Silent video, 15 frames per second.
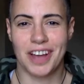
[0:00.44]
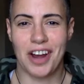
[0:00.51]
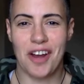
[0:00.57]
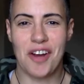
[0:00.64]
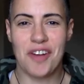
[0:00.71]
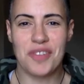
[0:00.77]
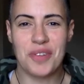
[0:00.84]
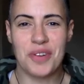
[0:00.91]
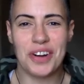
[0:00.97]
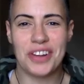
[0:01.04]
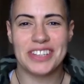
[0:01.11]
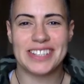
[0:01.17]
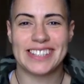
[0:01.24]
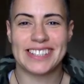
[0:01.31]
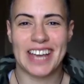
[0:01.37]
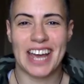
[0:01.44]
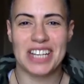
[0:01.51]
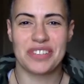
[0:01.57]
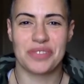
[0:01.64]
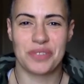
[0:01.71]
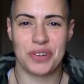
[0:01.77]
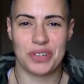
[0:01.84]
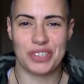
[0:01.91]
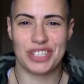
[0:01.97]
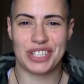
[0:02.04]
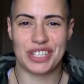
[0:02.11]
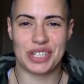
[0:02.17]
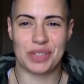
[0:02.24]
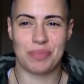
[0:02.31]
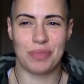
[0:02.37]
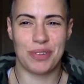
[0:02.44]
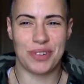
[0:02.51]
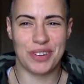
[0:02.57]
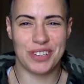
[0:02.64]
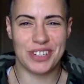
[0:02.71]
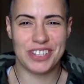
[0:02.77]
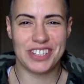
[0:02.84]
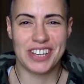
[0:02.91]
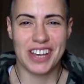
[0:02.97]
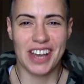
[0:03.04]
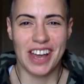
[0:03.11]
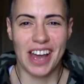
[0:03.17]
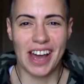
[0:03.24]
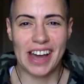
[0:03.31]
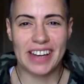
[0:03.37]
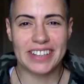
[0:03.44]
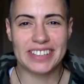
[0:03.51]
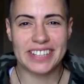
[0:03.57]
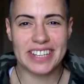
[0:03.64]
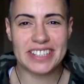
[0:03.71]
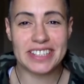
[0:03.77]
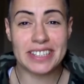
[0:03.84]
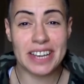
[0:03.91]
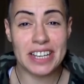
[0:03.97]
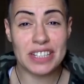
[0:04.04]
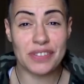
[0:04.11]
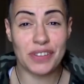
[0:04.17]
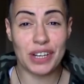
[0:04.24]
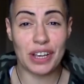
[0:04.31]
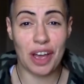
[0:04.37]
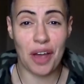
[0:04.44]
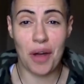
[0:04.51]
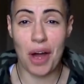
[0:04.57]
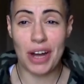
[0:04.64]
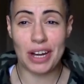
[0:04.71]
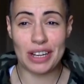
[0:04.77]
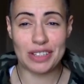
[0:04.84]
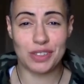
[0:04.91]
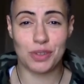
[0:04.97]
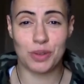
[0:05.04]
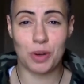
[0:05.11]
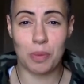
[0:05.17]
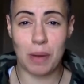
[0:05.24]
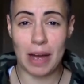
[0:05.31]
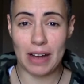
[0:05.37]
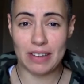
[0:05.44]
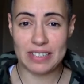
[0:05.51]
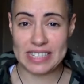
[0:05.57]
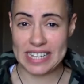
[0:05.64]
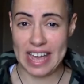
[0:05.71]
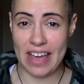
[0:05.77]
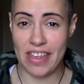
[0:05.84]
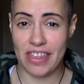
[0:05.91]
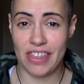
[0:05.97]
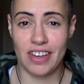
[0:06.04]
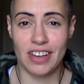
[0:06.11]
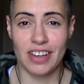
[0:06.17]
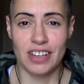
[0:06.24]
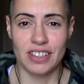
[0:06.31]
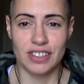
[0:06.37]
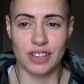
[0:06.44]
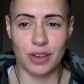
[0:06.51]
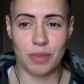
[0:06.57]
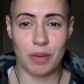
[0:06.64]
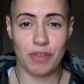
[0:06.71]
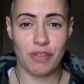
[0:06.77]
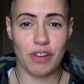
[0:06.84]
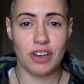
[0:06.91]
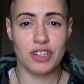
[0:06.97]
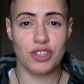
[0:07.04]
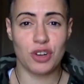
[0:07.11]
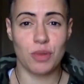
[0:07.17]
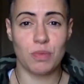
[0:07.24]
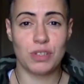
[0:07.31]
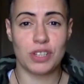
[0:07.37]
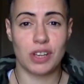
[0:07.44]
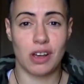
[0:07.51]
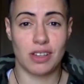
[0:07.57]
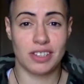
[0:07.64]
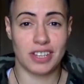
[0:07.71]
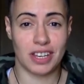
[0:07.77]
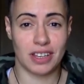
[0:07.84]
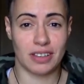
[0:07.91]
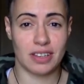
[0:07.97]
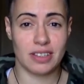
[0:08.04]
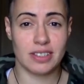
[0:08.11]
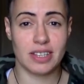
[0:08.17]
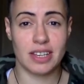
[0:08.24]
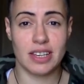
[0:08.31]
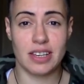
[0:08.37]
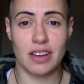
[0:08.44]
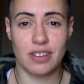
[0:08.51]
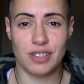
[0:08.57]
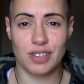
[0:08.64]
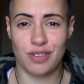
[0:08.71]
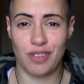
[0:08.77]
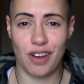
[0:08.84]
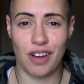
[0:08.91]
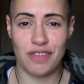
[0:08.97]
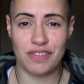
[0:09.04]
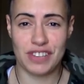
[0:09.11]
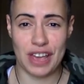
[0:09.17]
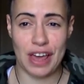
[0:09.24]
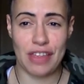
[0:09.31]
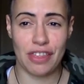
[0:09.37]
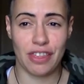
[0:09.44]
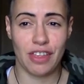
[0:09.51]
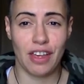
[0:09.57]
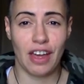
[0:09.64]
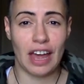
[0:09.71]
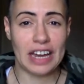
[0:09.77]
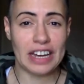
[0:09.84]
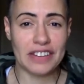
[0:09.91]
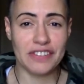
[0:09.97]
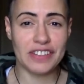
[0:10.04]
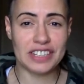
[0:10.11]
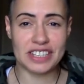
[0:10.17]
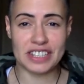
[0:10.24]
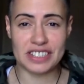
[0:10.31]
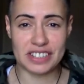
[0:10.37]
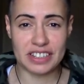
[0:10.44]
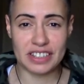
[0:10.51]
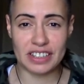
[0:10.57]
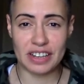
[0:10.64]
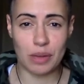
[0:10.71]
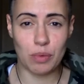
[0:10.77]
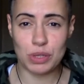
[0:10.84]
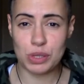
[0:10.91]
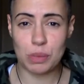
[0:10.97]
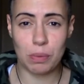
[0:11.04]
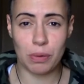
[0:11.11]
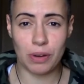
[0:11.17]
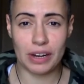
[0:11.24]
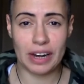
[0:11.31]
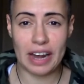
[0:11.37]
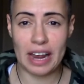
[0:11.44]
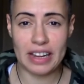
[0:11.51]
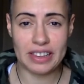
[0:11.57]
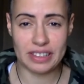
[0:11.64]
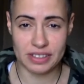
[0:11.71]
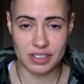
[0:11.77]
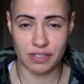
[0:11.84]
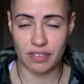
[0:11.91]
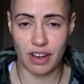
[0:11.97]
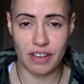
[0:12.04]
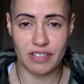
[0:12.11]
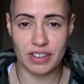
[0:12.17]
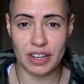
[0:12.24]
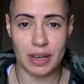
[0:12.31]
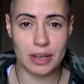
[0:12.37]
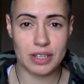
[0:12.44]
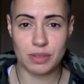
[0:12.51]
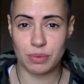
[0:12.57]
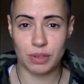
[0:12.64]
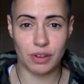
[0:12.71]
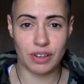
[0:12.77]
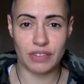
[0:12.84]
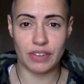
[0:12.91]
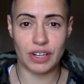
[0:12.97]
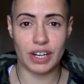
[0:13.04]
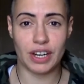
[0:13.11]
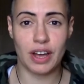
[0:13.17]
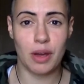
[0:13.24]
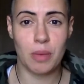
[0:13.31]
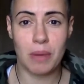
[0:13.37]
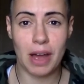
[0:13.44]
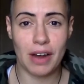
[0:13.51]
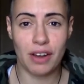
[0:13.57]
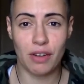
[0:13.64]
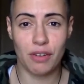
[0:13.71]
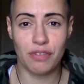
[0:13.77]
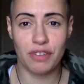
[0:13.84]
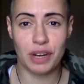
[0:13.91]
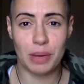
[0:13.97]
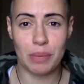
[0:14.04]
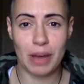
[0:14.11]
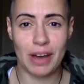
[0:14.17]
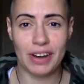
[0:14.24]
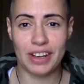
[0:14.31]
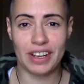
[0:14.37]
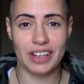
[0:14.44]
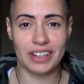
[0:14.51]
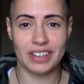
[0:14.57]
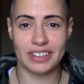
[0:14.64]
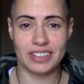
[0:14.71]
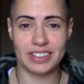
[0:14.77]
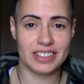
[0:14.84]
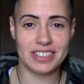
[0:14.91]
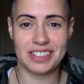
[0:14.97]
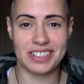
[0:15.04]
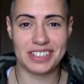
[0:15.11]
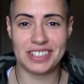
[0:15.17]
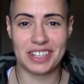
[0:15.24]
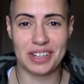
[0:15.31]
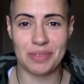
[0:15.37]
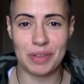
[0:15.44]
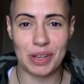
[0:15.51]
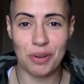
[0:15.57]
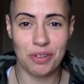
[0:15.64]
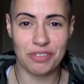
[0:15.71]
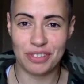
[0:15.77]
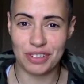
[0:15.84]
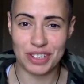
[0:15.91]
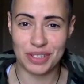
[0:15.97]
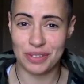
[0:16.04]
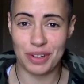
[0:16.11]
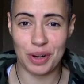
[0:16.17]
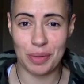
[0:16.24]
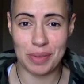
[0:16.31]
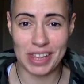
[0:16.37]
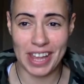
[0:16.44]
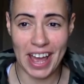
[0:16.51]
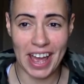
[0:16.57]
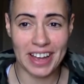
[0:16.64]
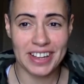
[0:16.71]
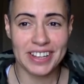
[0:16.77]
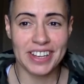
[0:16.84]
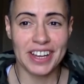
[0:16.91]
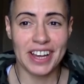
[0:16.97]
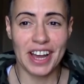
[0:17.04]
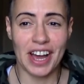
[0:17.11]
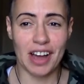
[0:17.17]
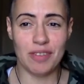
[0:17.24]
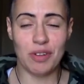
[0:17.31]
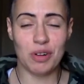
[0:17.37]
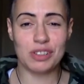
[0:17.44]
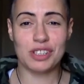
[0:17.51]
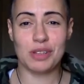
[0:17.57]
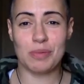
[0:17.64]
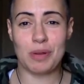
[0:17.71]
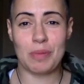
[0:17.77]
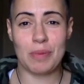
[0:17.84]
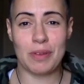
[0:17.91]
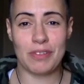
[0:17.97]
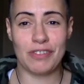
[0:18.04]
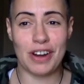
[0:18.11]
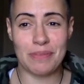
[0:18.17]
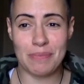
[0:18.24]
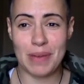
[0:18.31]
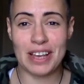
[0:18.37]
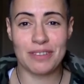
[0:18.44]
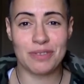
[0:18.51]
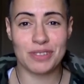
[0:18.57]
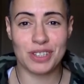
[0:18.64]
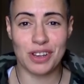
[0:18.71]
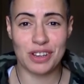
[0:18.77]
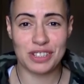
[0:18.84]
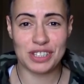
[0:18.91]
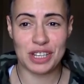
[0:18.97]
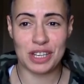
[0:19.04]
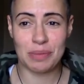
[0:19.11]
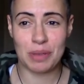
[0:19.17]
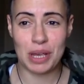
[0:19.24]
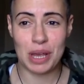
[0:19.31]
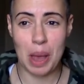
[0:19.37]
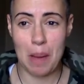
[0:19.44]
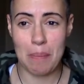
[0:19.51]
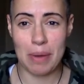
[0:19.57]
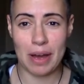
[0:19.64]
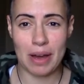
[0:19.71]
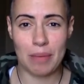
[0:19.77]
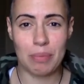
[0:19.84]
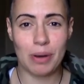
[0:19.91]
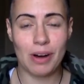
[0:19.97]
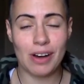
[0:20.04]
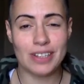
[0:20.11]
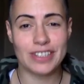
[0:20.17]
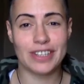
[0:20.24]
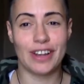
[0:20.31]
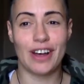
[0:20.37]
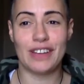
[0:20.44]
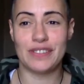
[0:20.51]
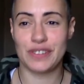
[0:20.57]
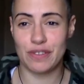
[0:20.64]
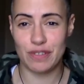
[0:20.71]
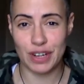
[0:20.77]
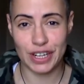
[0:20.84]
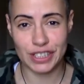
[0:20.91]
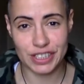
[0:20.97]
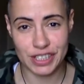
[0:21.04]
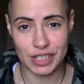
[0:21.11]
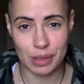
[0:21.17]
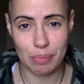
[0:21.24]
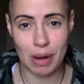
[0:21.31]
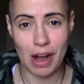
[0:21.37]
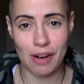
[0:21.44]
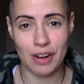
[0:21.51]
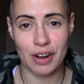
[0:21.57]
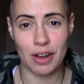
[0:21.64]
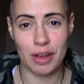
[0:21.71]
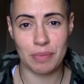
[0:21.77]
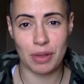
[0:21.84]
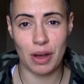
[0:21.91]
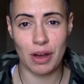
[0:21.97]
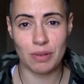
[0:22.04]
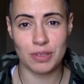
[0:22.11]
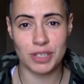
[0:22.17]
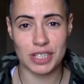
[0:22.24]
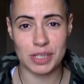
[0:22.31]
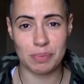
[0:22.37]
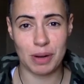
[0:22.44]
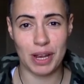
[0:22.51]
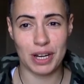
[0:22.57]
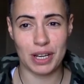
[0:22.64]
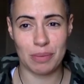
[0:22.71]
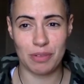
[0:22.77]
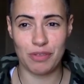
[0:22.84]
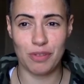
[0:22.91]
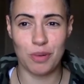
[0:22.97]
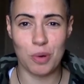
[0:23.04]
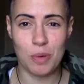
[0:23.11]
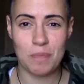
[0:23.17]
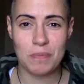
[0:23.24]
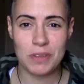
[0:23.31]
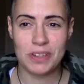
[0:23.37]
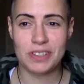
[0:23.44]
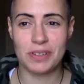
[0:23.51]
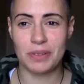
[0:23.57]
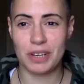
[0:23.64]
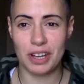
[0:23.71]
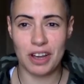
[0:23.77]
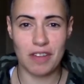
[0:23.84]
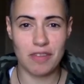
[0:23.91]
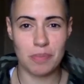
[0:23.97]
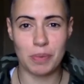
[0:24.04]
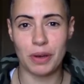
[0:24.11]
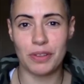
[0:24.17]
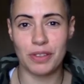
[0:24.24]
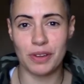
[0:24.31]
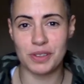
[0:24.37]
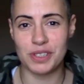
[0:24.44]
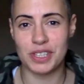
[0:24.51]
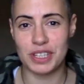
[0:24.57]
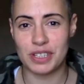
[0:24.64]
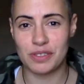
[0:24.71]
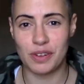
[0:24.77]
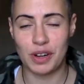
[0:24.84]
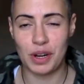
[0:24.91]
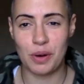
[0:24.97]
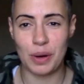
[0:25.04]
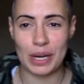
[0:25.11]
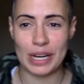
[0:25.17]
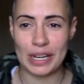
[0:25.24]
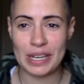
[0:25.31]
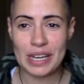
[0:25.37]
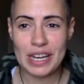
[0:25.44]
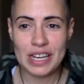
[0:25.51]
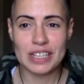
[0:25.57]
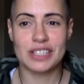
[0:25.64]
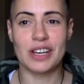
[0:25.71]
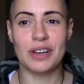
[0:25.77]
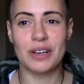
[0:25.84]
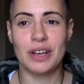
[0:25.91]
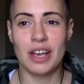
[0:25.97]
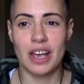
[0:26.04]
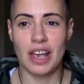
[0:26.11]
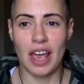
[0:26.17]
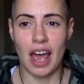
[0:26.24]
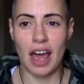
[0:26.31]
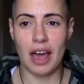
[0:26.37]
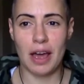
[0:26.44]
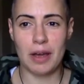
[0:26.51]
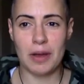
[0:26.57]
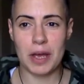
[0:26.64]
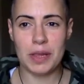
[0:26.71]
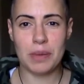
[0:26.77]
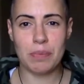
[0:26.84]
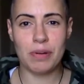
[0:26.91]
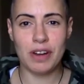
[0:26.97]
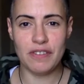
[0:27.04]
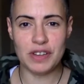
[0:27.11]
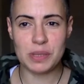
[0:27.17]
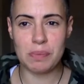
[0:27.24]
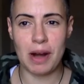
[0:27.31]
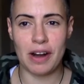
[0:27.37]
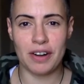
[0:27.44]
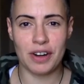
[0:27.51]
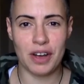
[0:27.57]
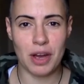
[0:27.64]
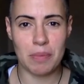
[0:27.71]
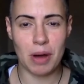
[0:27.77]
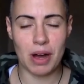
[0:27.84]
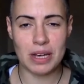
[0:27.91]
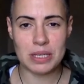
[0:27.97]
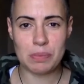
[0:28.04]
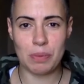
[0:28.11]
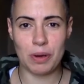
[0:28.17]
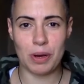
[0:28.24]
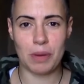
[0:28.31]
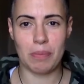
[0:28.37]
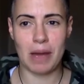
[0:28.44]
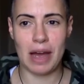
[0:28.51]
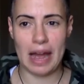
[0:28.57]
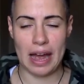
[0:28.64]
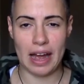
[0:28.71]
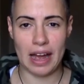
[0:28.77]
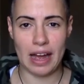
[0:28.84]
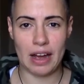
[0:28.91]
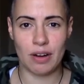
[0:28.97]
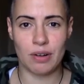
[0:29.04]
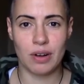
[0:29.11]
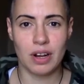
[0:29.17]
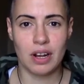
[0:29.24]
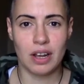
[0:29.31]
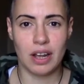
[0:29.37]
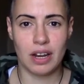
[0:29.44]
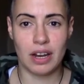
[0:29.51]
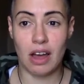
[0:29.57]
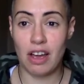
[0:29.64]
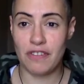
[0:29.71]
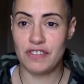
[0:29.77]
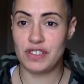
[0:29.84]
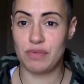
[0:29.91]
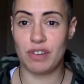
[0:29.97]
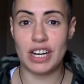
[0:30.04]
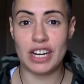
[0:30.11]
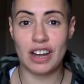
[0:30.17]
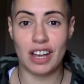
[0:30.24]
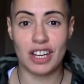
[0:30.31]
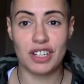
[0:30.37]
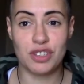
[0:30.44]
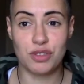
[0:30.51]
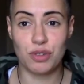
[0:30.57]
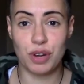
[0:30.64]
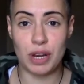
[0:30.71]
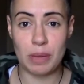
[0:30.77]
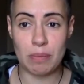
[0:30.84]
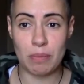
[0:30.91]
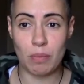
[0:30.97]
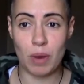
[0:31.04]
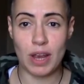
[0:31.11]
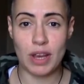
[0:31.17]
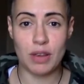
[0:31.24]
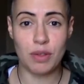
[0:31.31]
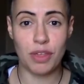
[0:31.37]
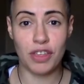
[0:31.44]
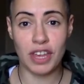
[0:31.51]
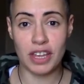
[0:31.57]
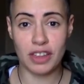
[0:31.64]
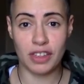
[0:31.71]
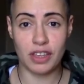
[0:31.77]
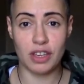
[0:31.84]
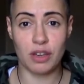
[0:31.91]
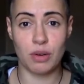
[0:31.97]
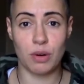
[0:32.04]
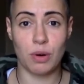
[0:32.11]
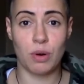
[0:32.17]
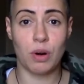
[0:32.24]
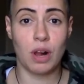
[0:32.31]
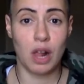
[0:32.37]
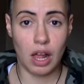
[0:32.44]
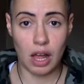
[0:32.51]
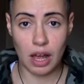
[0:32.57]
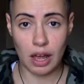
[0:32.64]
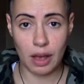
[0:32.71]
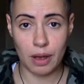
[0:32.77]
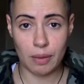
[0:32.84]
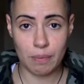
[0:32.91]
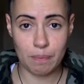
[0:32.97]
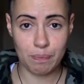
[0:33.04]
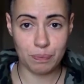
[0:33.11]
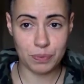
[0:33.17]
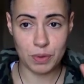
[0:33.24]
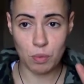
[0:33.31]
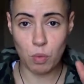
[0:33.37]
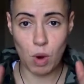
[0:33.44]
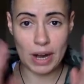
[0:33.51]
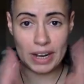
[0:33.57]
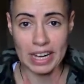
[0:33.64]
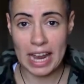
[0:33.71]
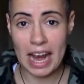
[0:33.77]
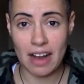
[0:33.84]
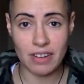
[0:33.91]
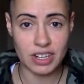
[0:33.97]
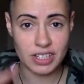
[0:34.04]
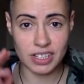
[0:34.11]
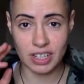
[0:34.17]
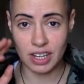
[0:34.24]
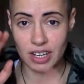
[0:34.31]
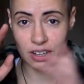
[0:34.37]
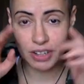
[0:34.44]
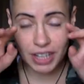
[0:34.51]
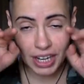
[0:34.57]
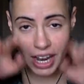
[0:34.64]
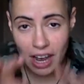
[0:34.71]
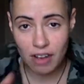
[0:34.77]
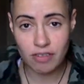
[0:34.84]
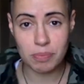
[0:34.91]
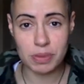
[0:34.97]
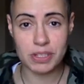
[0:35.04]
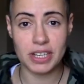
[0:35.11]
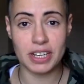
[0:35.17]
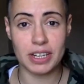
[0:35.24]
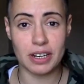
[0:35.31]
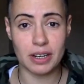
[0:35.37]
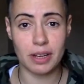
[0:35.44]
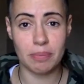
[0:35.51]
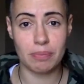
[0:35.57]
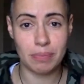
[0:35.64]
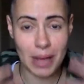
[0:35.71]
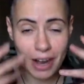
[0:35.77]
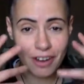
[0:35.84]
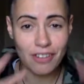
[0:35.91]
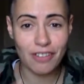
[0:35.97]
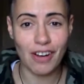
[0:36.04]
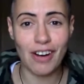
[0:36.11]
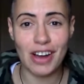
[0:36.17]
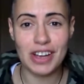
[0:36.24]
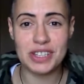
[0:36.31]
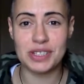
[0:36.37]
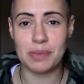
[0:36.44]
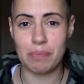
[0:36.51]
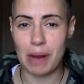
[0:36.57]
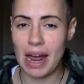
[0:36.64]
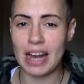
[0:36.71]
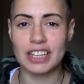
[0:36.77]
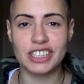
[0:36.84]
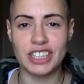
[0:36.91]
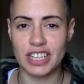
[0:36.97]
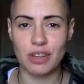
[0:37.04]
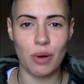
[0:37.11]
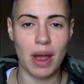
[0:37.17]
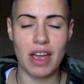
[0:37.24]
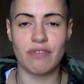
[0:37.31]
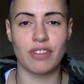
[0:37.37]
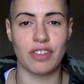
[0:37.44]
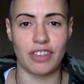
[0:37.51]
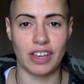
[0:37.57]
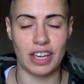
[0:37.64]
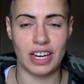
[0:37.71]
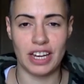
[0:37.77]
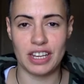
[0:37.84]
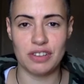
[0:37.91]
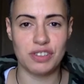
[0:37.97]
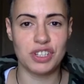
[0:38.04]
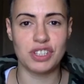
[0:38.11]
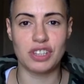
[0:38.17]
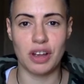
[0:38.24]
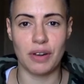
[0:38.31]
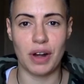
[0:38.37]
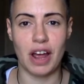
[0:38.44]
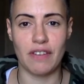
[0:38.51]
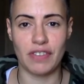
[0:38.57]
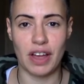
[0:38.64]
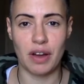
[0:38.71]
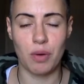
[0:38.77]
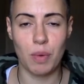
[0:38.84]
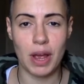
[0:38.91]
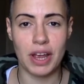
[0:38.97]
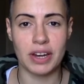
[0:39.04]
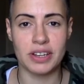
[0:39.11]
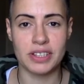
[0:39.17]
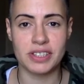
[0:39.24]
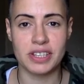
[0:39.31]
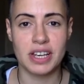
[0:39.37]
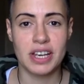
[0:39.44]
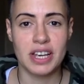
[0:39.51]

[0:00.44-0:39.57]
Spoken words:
Hello everyone, this is Kaz from Conscious Explorers, and in today's video I'd like to talk about death. So my friend John was asking, does the ego survive death? And if it doesn't, like what's the point in anything surviving it, because we're not even going to know about it or feel about it, and it's just going to be awful because we're not going to be there. Also my friend Meg was asking me about past lives in relation to the paradigm that I was explaining before. So I'm going to cover both those things very quickly. So in the previous paradigm I spoke about how life is really like a dream, where you think that you're one character looking out of a particular pair of eyes, but actually you're everything in it. You just don't have that awareness.